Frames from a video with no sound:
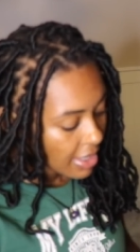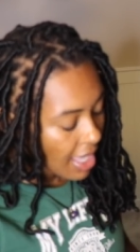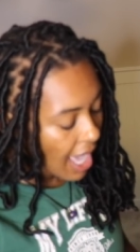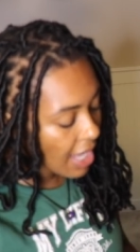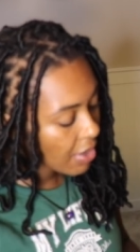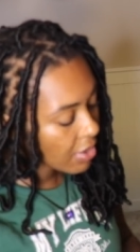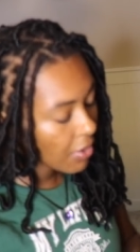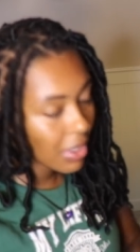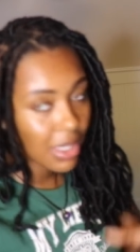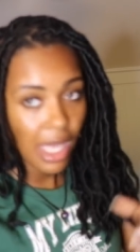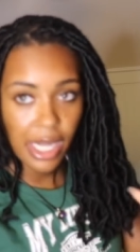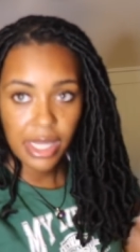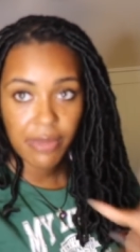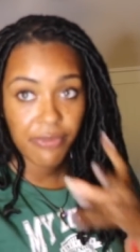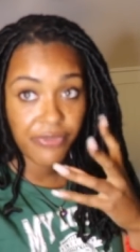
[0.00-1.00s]
I don't know, a
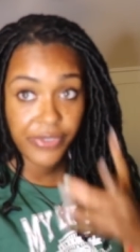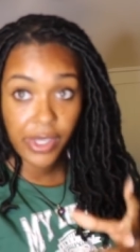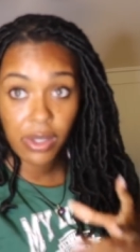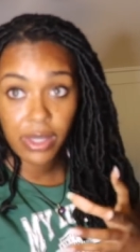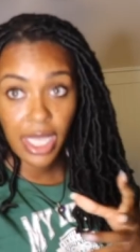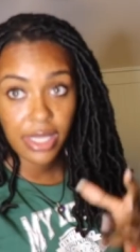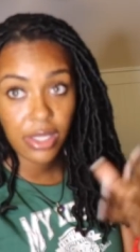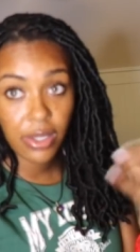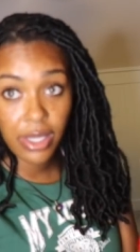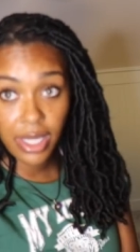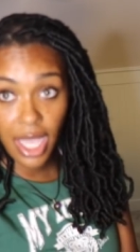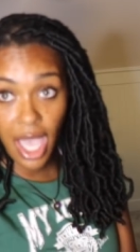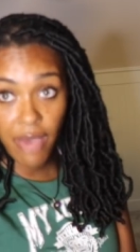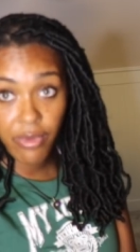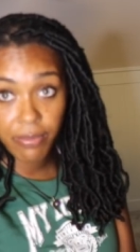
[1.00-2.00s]
lot of them feel like they're going
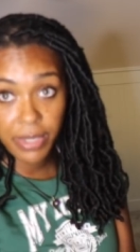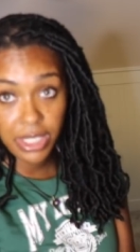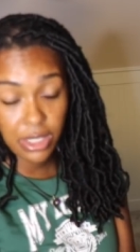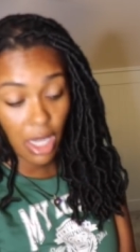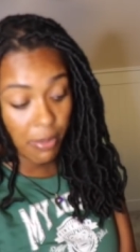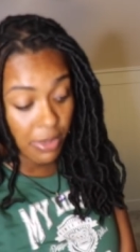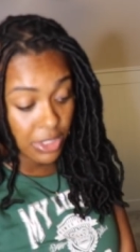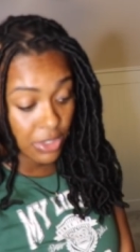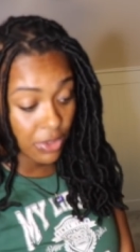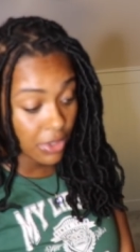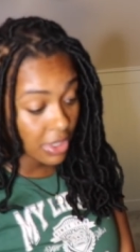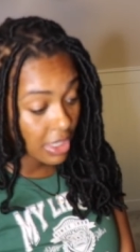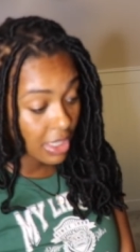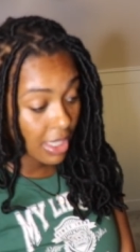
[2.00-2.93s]
to have a missed opportunity.